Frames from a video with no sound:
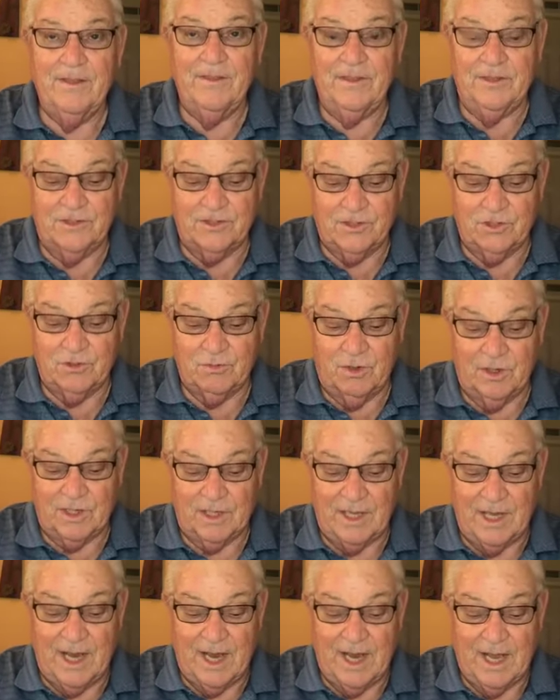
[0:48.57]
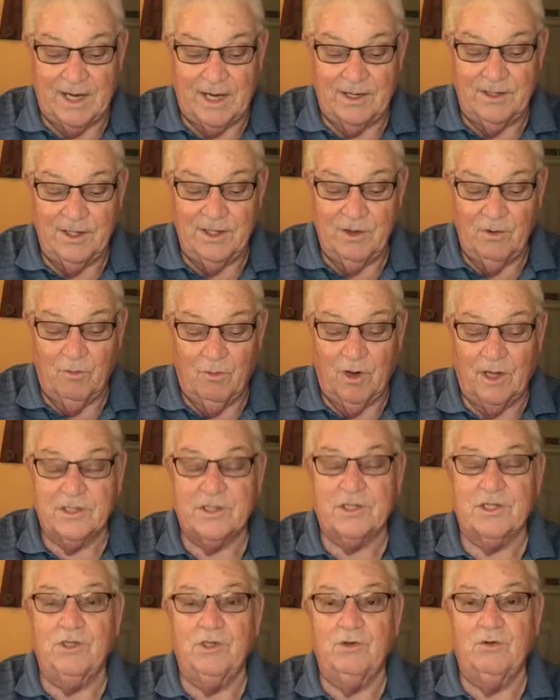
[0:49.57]
This is what God
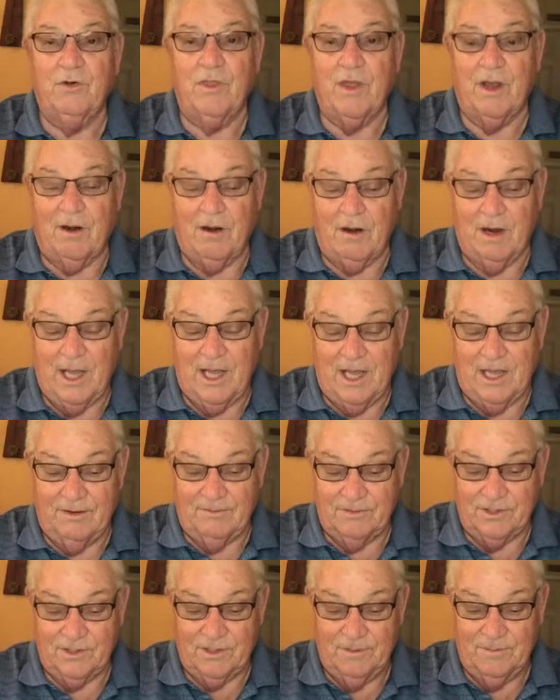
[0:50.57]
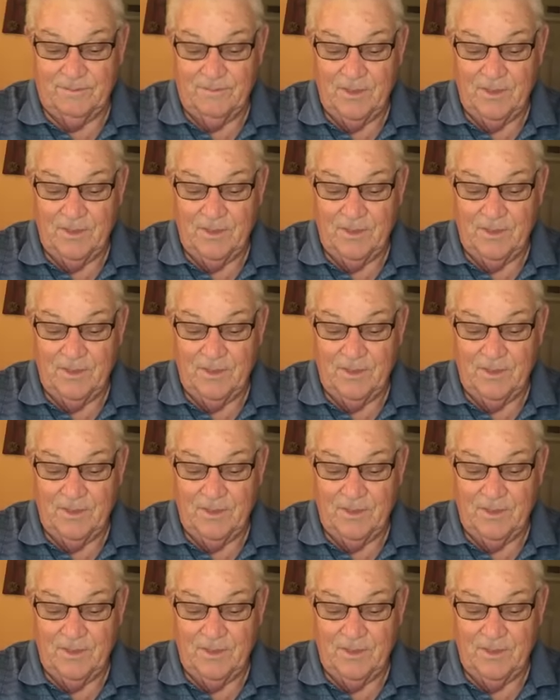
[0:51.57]
wants to do with our lives.